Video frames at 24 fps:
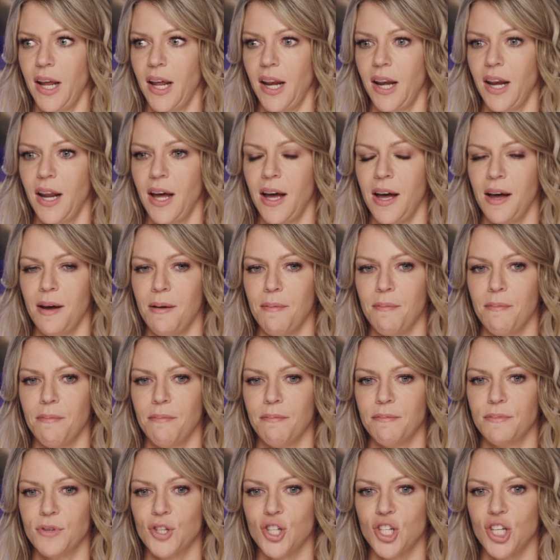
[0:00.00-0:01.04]
and
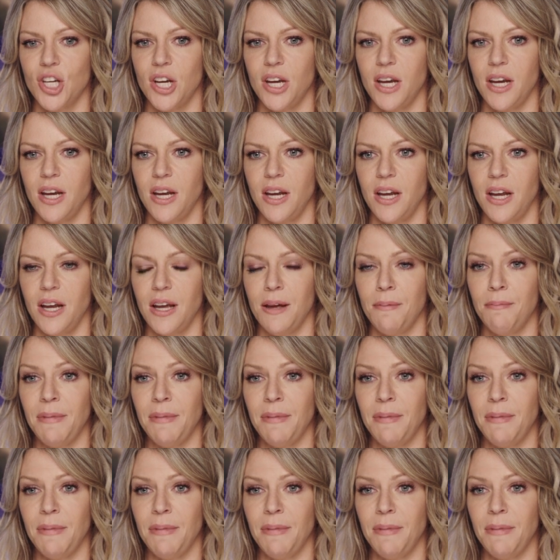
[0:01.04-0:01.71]
um, she